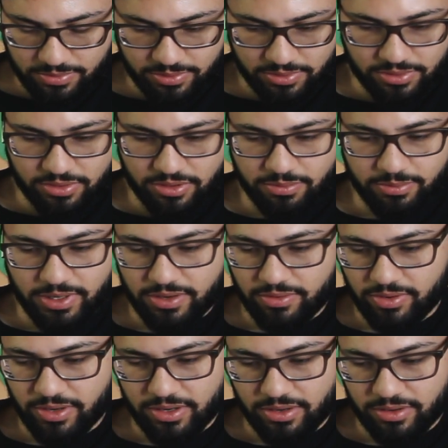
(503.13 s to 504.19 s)
I'm so mad
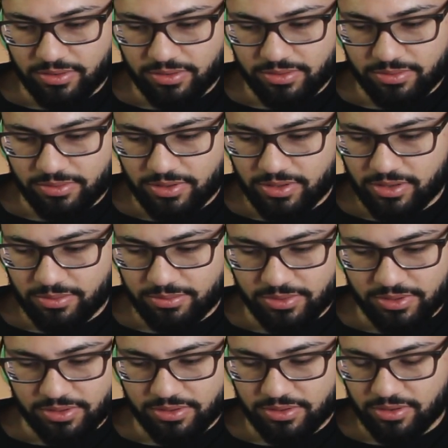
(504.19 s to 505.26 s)
right now, I swear. I'm
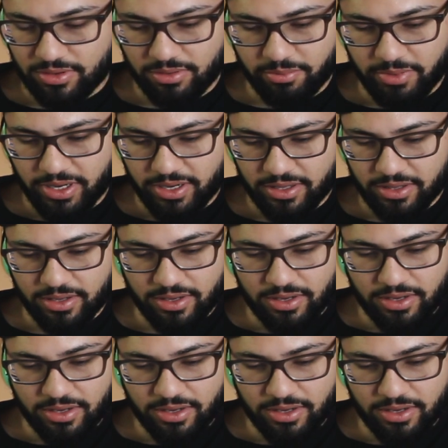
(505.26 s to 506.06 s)
just so mad.